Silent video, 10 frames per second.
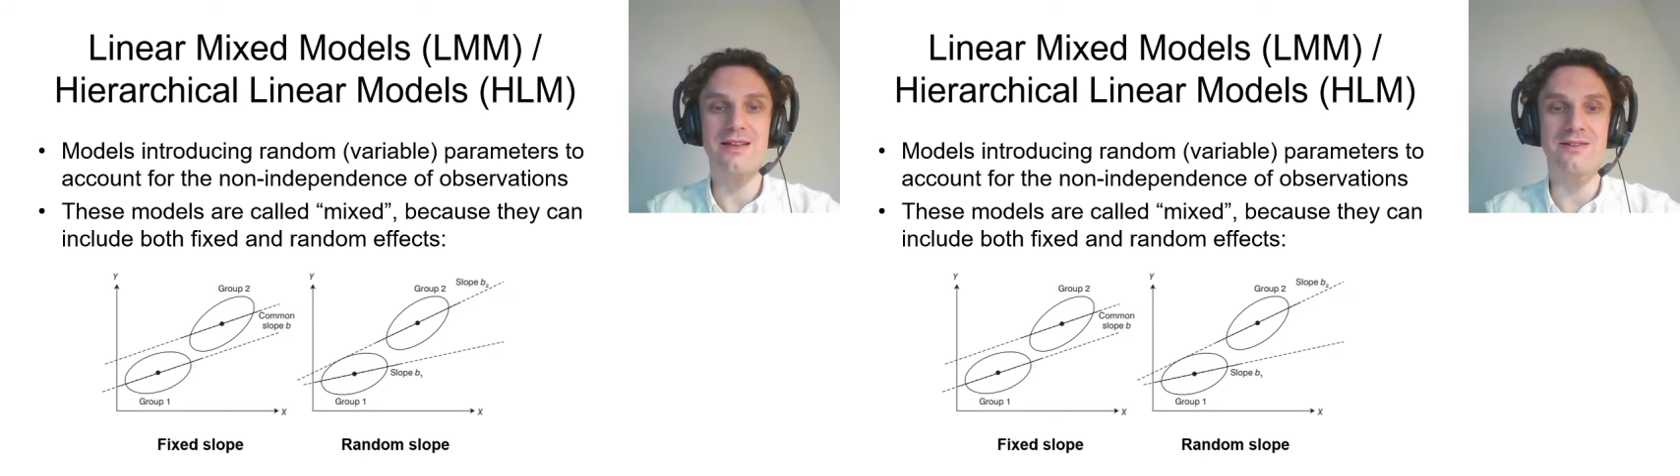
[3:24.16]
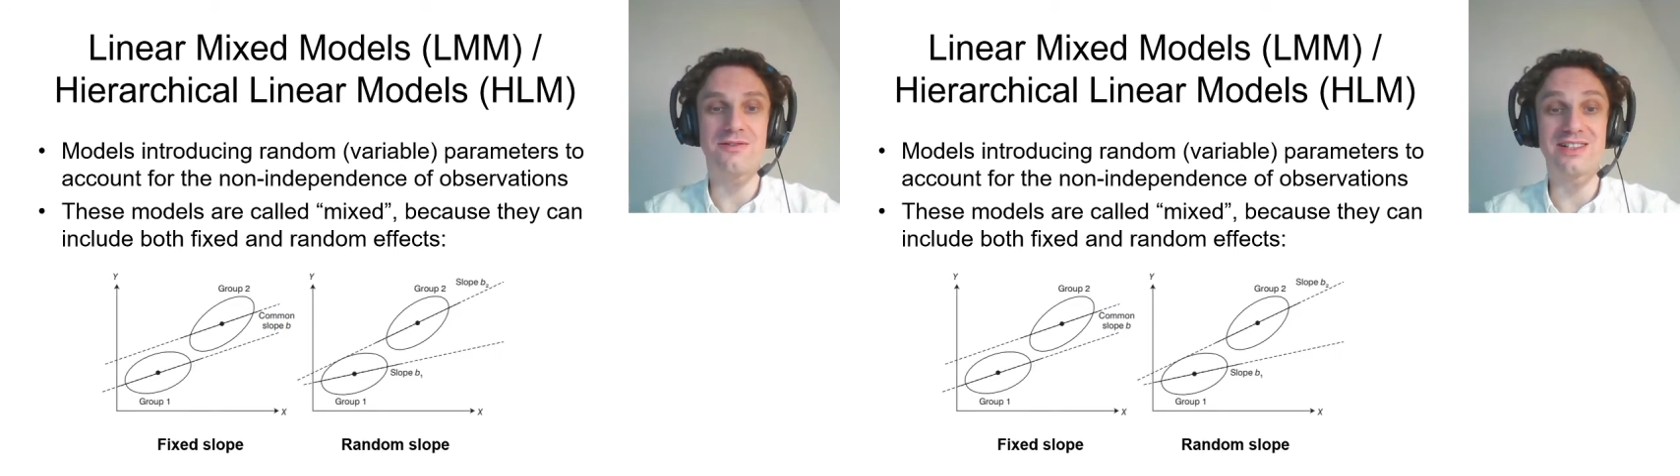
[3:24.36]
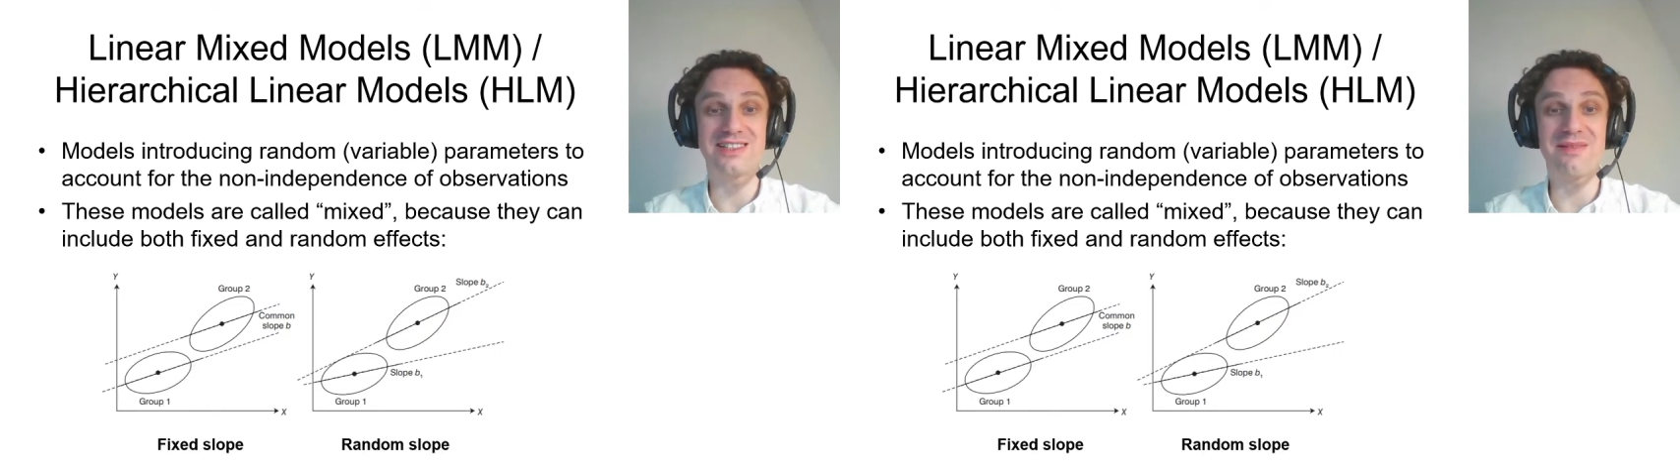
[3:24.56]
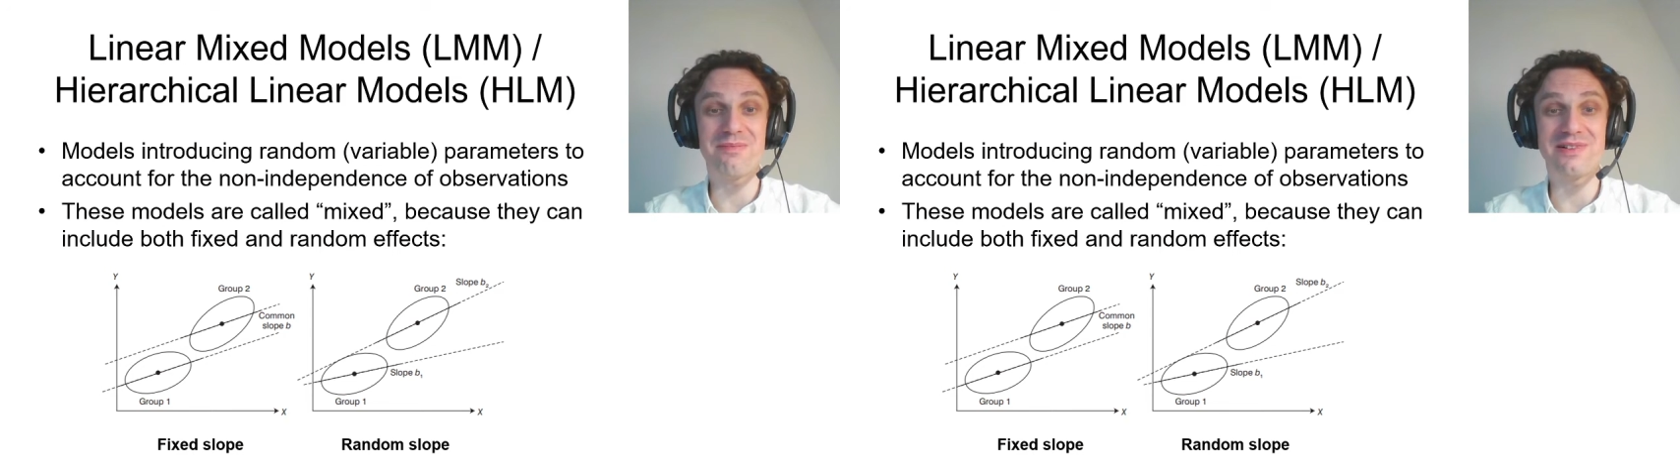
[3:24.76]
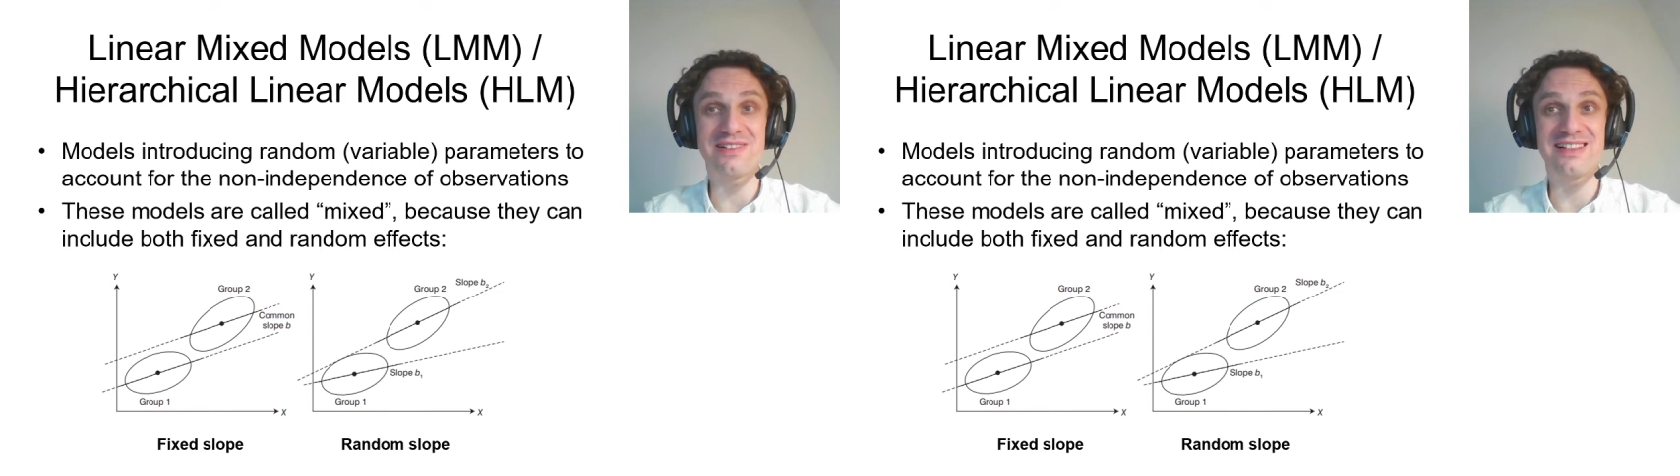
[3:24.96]
For
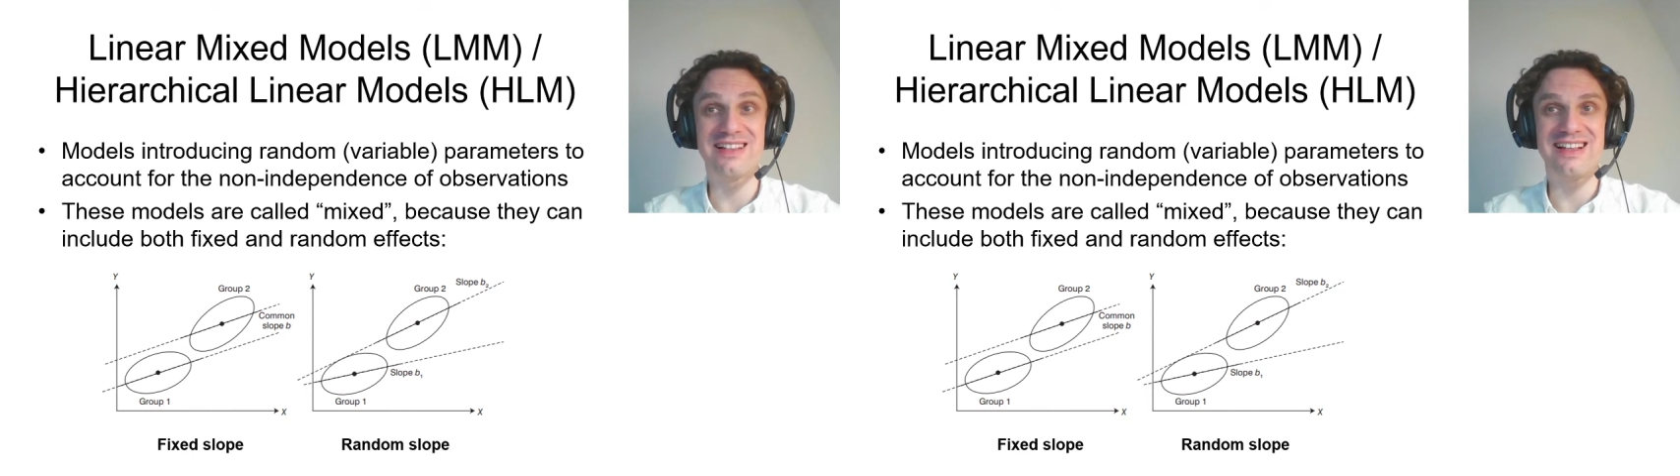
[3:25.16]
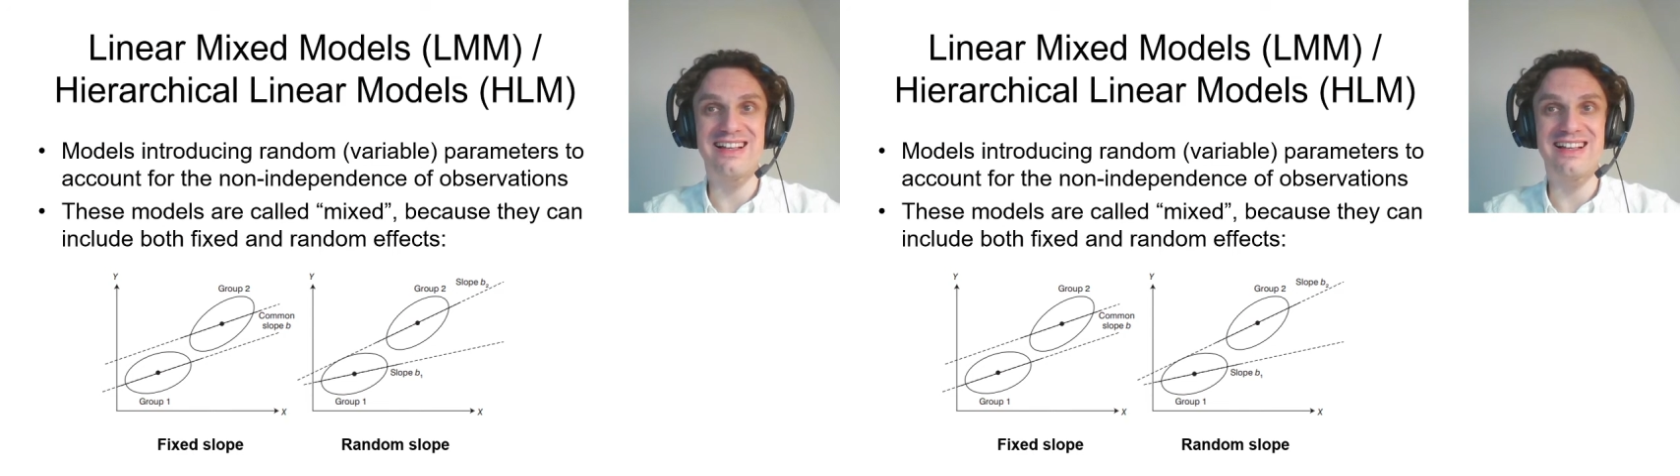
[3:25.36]
example,